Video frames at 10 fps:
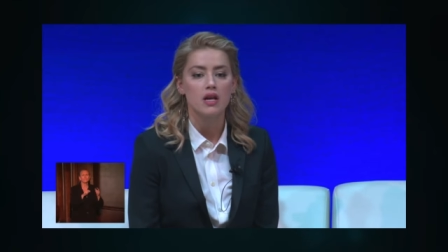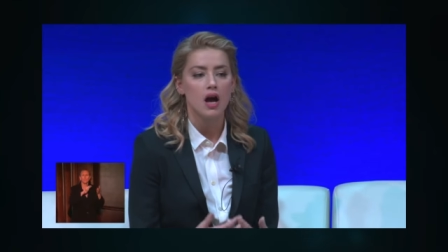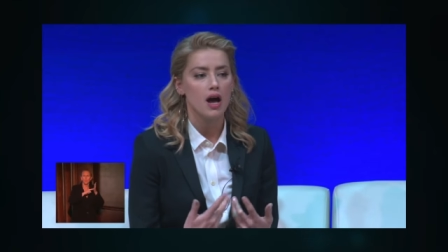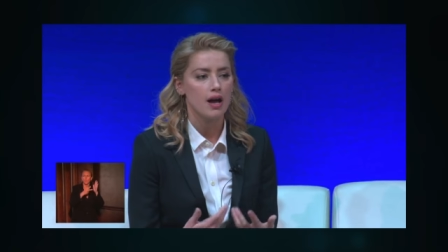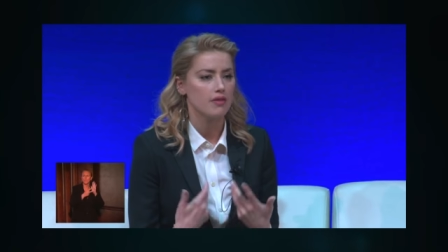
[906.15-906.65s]

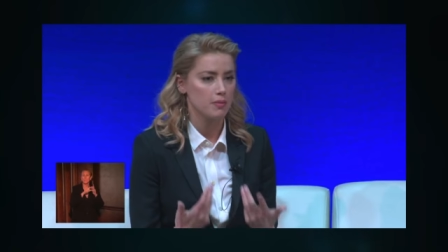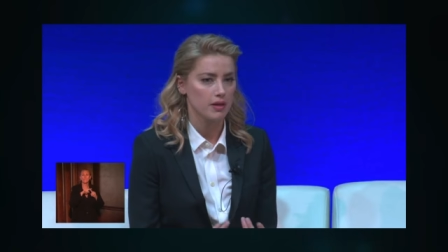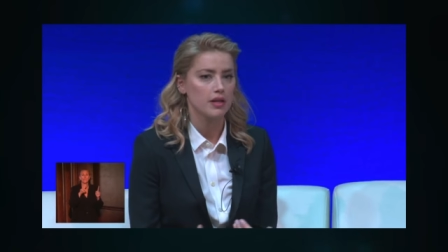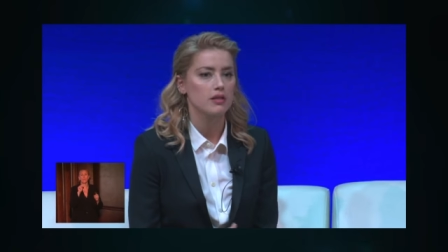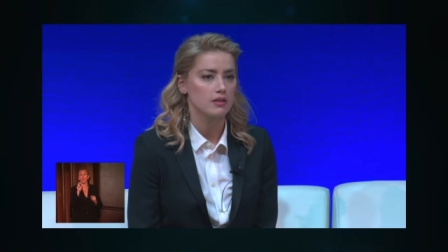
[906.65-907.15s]
I have the
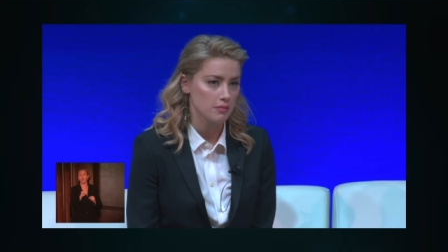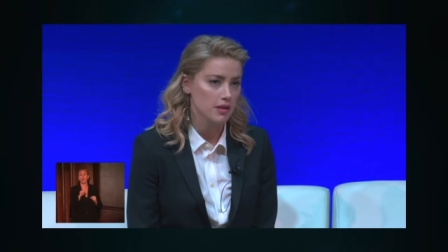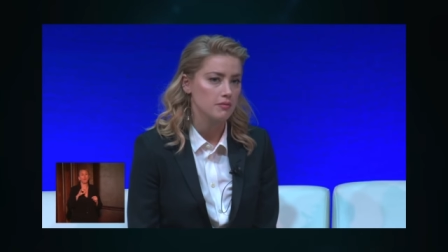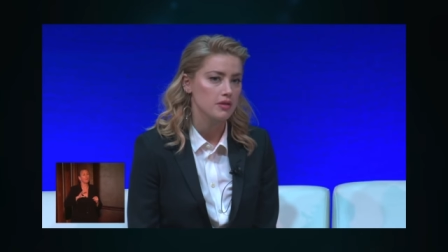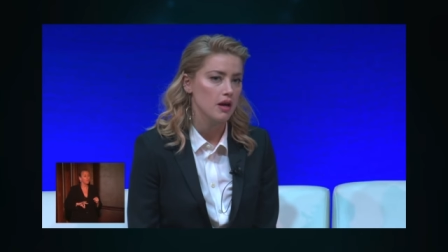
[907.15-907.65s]
ability to
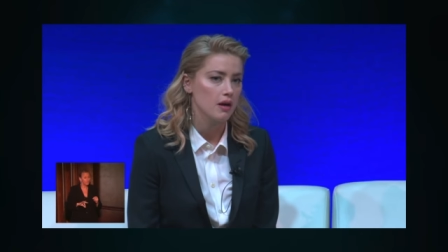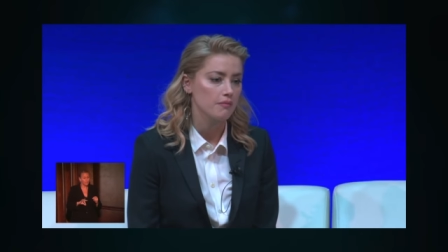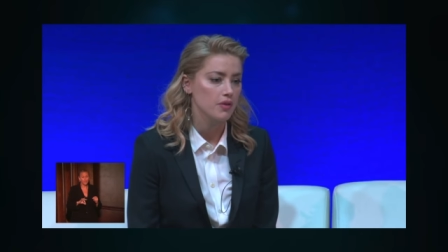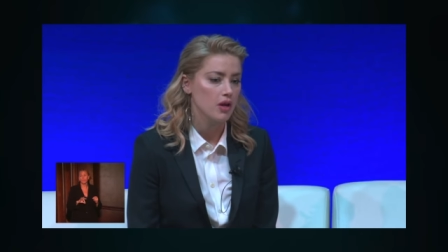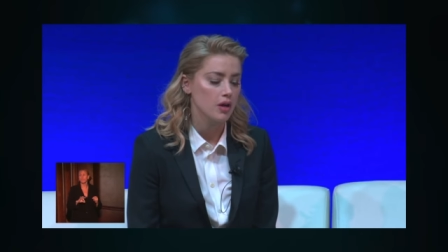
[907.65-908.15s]
sometimes
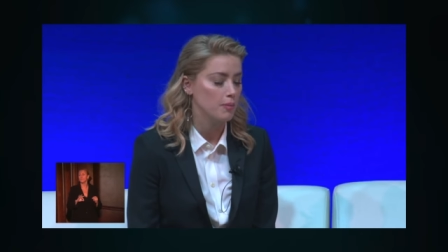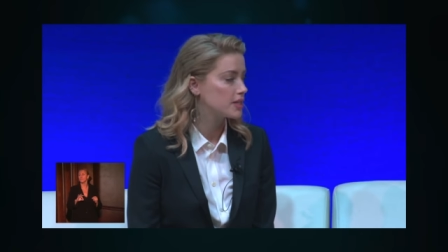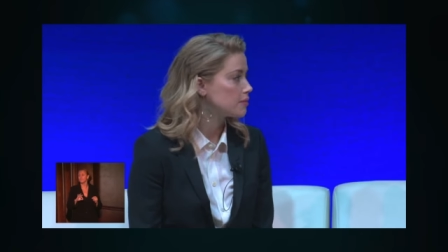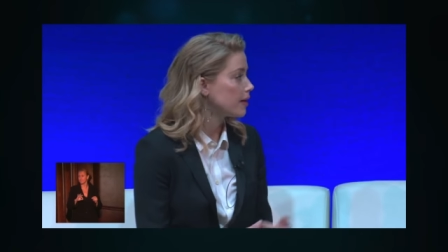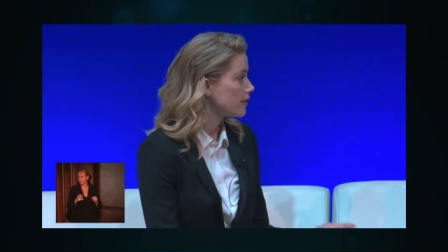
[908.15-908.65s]

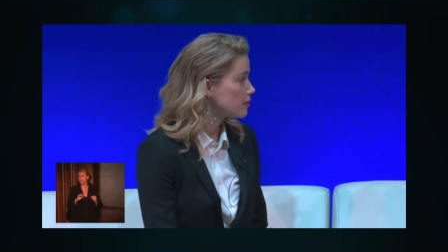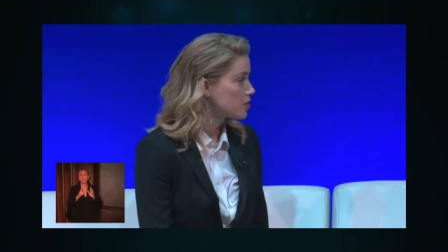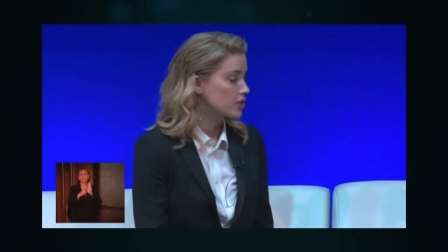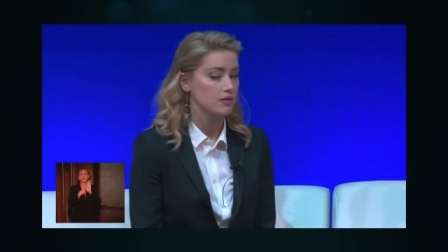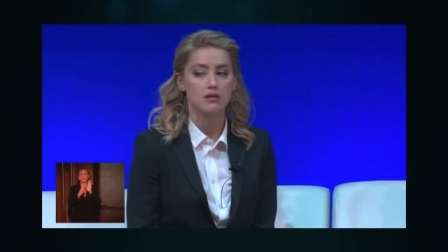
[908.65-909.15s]
participate on these
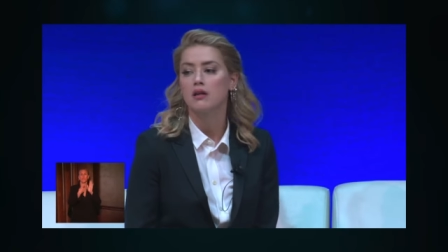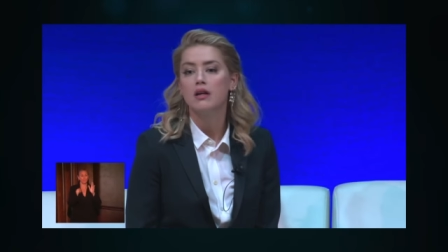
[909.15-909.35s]
missions.